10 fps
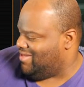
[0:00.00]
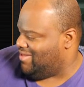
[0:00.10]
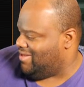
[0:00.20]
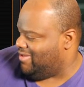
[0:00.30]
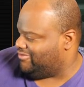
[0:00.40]

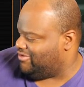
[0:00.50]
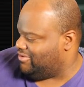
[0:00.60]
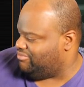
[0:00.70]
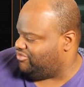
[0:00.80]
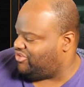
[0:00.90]

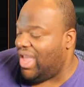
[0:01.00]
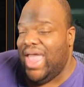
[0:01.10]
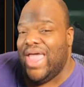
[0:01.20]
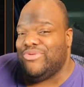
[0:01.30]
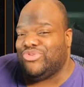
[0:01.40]
Awesome.
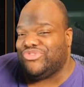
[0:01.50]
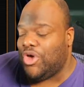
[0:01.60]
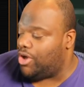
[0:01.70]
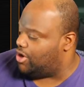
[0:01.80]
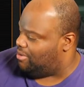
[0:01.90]
James, what's
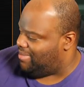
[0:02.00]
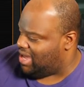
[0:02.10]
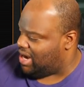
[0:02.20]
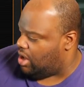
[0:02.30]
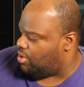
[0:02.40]
going on,
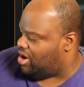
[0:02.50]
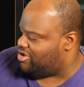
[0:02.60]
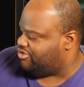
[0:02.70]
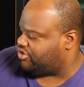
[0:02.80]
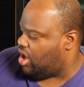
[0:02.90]
man? How are
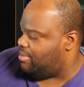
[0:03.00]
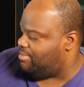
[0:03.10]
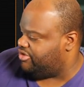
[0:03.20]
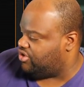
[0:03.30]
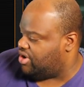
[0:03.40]
you? Sorry I
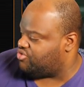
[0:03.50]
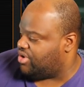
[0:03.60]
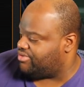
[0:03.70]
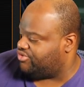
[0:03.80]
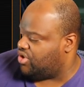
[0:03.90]
missed your
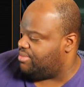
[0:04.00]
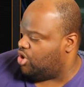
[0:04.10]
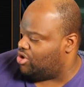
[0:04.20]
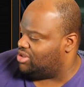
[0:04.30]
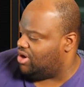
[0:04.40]
interrupt the stream
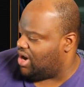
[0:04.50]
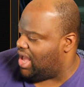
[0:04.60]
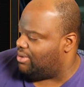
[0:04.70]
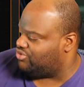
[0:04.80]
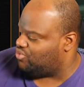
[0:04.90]
earlier.
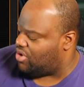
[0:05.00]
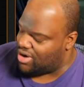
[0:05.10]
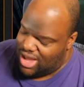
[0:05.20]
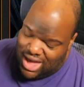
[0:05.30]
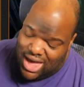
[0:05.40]
How was
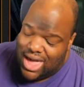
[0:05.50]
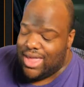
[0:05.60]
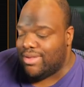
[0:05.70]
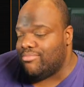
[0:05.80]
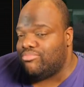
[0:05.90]
work? Eh,
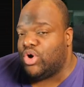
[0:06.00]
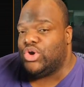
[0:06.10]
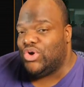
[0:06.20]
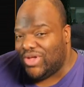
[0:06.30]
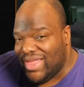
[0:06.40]

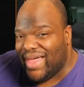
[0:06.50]
brutal.